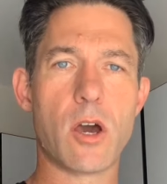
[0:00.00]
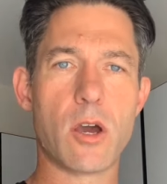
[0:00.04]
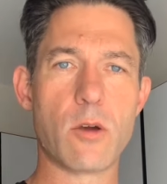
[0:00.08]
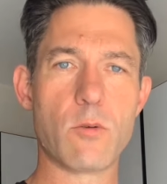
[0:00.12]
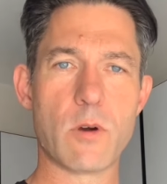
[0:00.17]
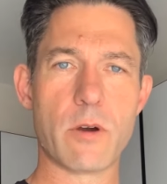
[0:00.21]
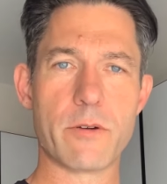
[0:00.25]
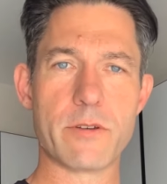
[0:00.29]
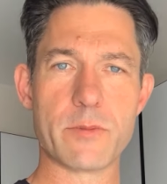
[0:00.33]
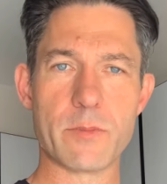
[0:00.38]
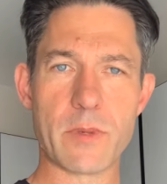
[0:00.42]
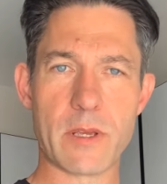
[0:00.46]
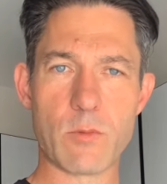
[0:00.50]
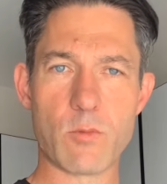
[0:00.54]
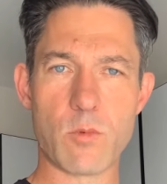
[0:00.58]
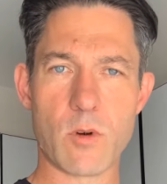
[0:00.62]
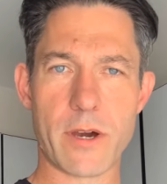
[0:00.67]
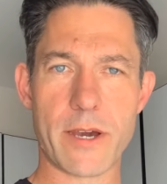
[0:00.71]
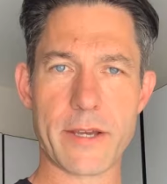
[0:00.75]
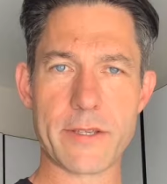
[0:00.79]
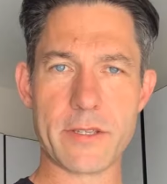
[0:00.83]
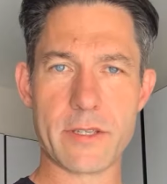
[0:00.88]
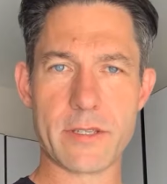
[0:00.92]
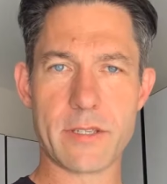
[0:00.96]
Oh, woe is me,
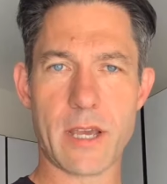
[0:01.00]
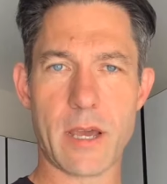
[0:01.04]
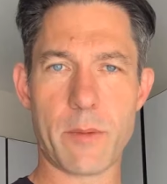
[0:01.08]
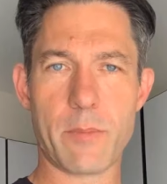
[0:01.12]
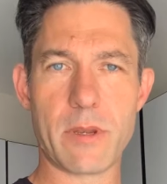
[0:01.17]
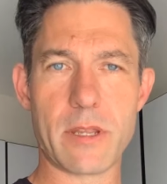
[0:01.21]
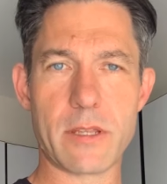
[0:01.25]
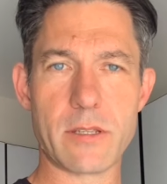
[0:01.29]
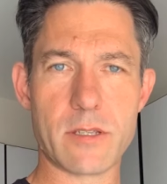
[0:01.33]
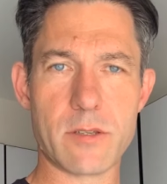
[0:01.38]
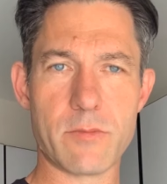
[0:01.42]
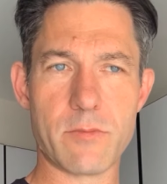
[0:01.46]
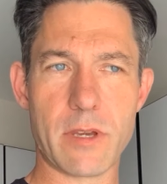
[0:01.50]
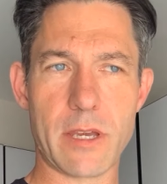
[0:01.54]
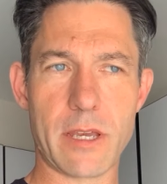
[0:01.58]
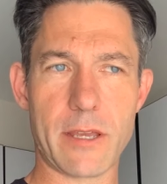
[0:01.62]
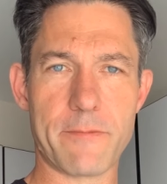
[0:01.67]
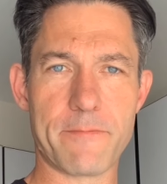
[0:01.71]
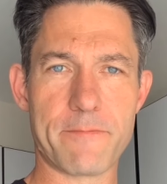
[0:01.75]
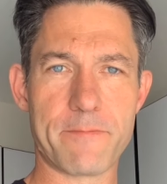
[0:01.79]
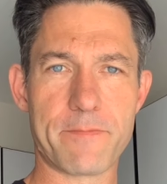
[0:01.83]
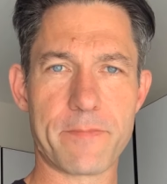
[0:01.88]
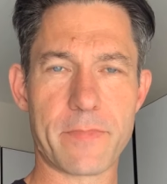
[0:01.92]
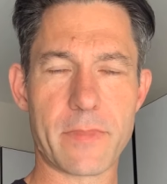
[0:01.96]
why is this happening to
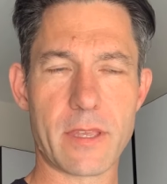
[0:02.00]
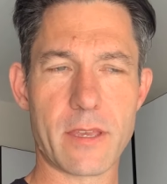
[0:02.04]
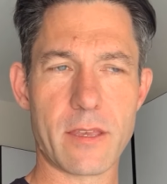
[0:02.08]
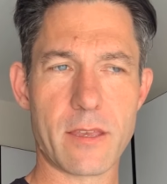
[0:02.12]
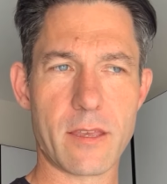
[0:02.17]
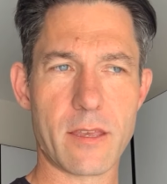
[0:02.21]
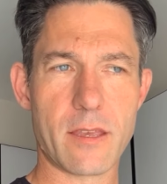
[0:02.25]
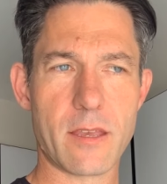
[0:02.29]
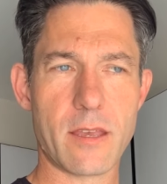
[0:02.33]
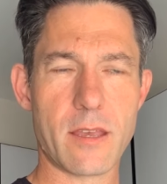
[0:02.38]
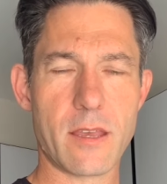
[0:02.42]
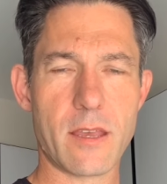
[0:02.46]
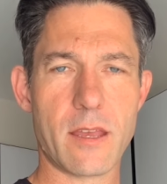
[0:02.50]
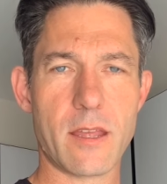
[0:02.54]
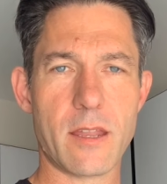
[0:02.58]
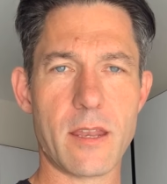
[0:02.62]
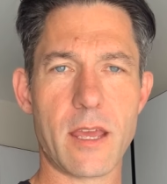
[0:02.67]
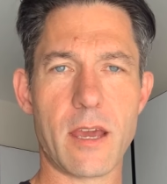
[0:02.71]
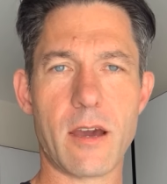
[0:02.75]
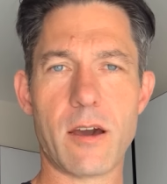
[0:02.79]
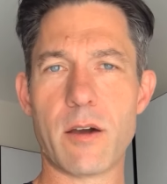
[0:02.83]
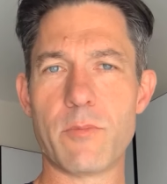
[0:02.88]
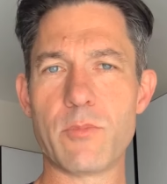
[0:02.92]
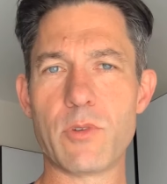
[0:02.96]
me?
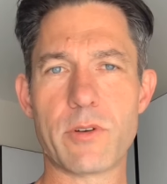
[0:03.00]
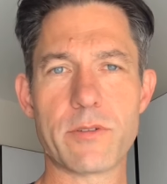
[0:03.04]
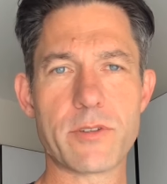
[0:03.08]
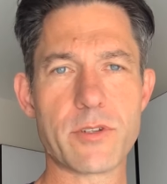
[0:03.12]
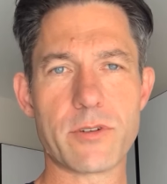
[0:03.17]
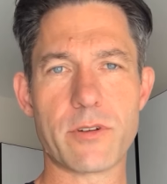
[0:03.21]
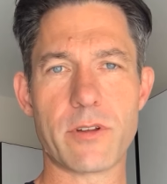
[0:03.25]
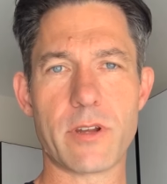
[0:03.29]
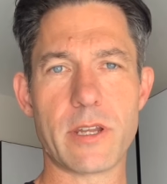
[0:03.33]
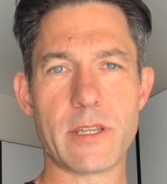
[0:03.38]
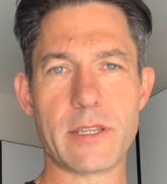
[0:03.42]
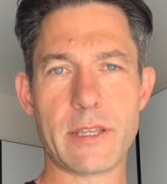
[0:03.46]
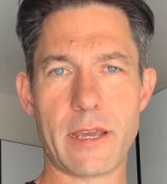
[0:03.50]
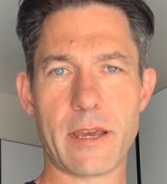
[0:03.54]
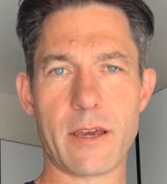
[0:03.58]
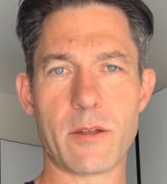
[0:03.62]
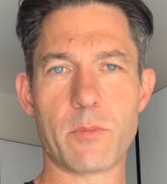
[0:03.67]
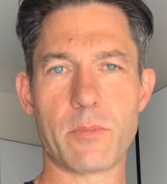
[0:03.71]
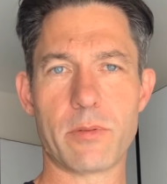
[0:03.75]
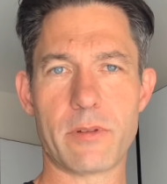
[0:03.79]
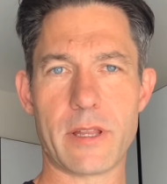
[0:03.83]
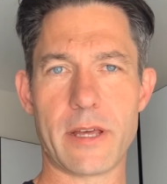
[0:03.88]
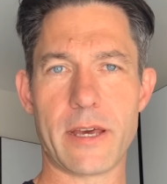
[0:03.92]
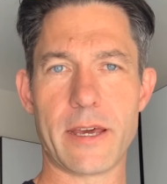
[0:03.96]
Now, I'm not trying to
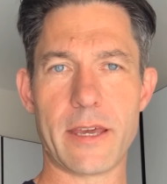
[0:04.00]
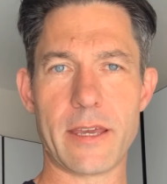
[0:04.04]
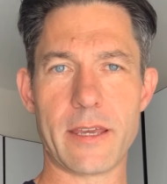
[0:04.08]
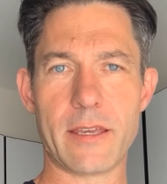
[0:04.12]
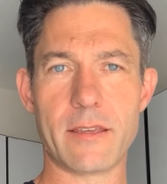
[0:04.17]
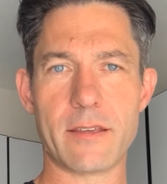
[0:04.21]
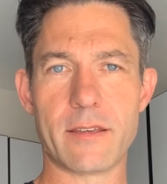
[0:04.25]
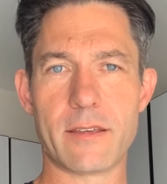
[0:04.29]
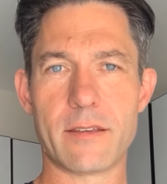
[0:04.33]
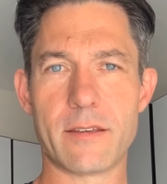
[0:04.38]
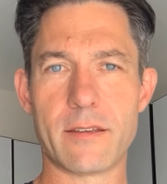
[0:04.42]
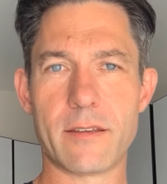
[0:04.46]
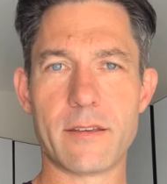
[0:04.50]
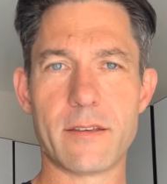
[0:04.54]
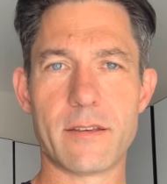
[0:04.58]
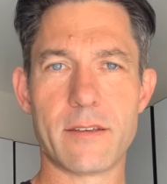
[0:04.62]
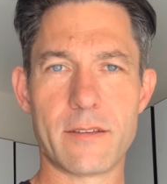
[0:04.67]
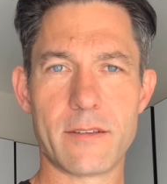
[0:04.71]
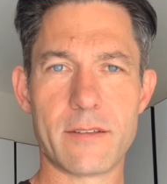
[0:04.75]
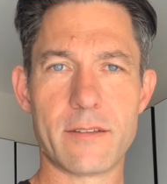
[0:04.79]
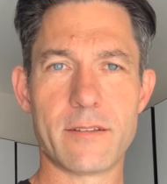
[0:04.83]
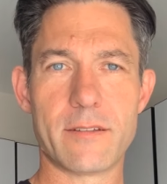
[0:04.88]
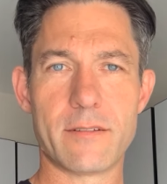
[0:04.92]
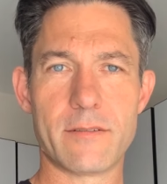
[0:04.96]
downplay
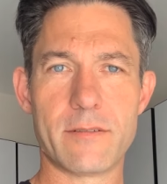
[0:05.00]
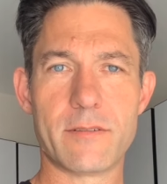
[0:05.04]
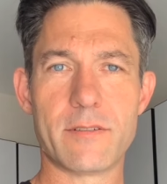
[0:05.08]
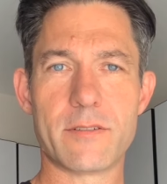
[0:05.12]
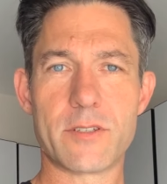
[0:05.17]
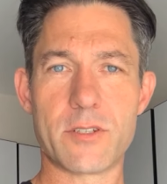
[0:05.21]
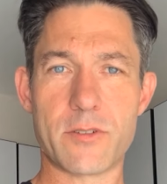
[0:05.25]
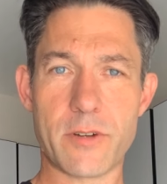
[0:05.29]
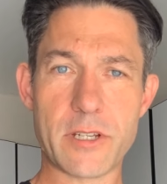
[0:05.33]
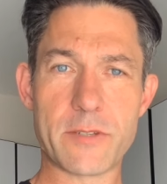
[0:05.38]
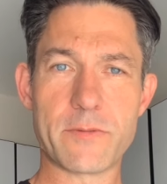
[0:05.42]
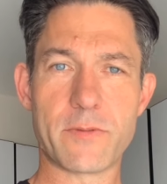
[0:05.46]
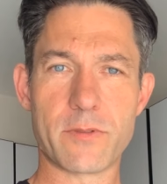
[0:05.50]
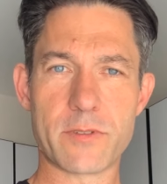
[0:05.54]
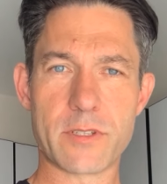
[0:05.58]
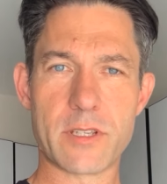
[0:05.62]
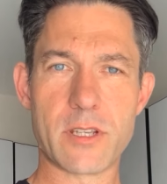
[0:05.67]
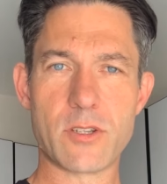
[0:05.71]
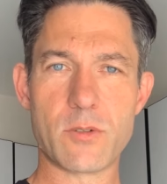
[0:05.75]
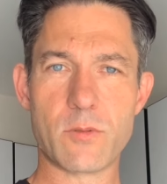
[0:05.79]
stressful